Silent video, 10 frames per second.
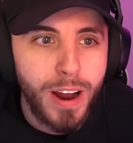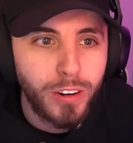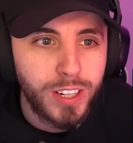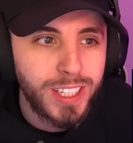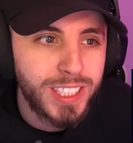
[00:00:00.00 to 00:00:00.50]

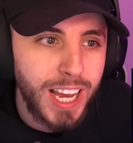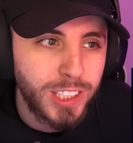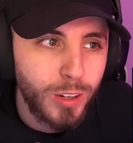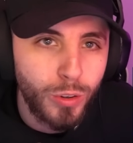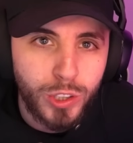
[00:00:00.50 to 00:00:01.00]
America
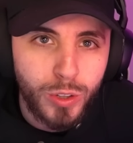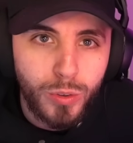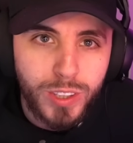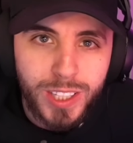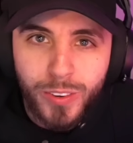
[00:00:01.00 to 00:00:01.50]
decides to launch
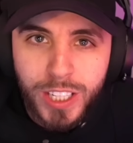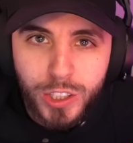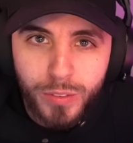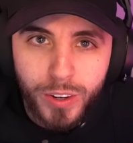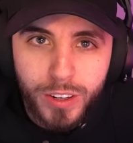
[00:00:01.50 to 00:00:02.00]
nukes at
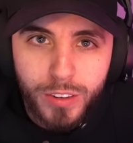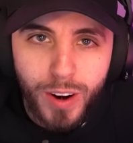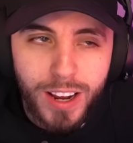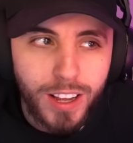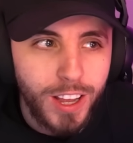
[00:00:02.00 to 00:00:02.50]
each other,
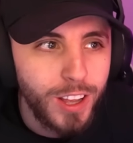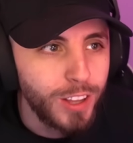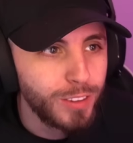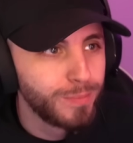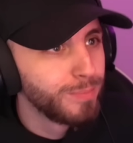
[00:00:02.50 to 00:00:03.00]
right?
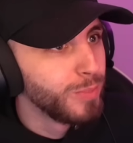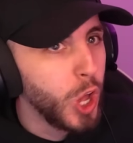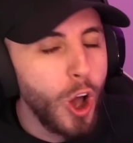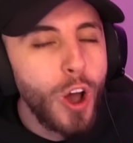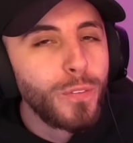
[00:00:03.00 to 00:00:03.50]

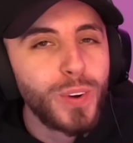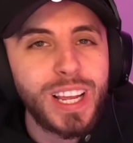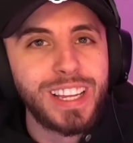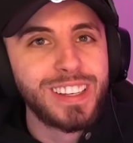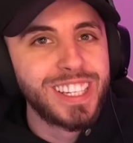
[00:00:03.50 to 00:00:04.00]

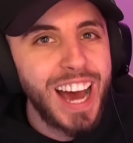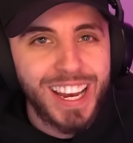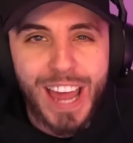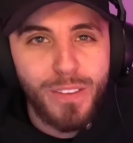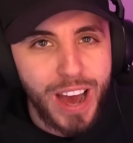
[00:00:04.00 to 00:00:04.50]
Hopefully
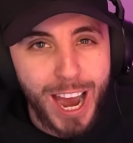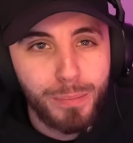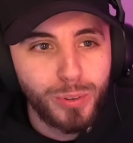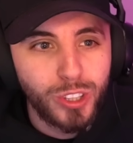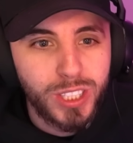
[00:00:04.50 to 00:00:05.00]
that never
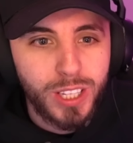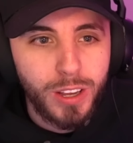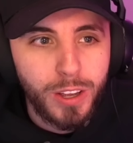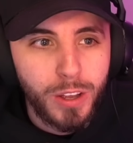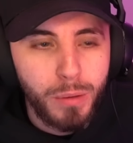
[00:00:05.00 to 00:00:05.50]
happens.
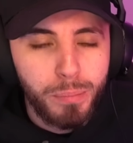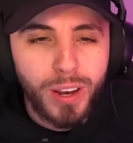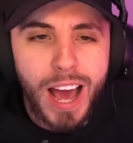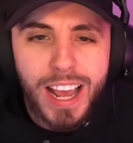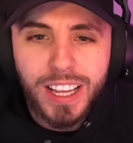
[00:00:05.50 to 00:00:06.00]

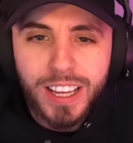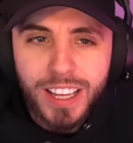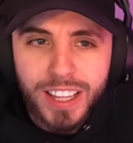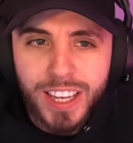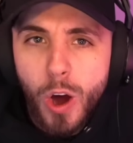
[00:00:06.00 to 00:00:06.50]
But like
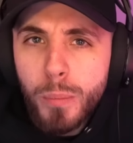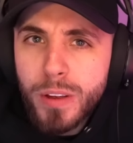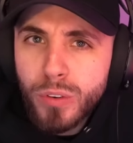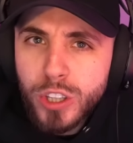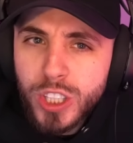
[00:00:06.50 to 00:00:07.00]
there'll
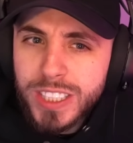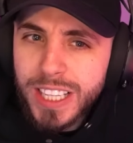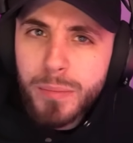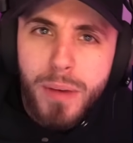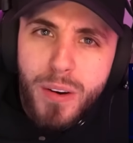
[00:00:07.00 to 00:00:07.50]
be Russians
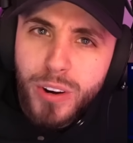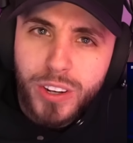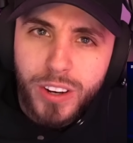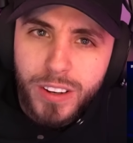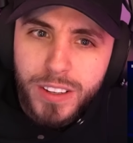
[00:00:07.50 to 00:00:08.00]
in
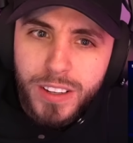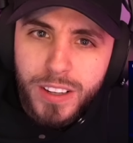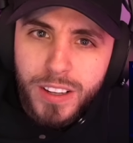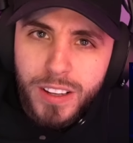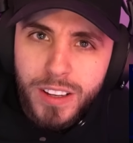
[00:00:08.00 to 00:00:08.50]
America
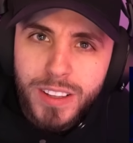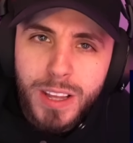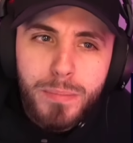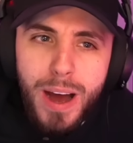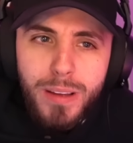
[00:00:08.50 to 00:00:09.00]

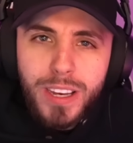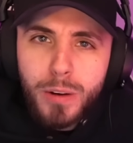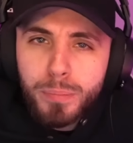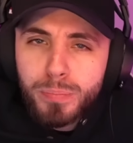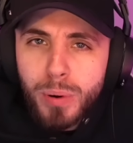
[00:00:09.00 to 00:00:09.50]
they might
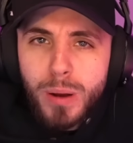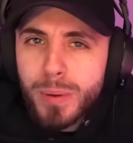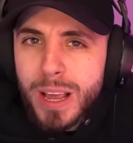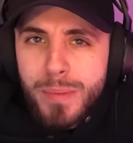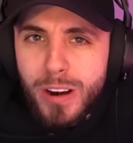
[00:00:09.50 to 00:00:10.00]
they'll probably
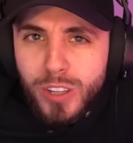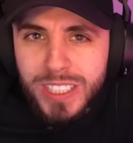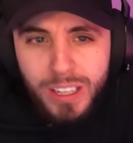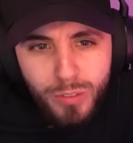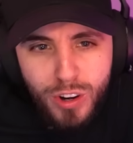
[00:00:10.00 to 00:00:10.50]
be
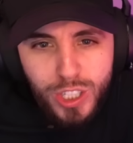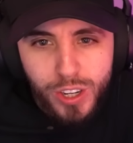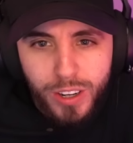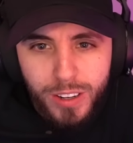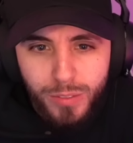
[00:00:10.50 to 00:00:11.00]
Americans in
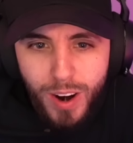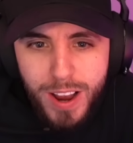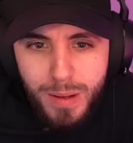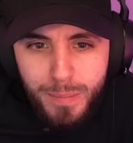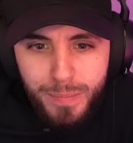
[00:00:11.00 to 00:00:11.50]
Russia,
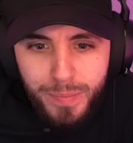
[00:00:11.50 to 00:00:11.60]
right?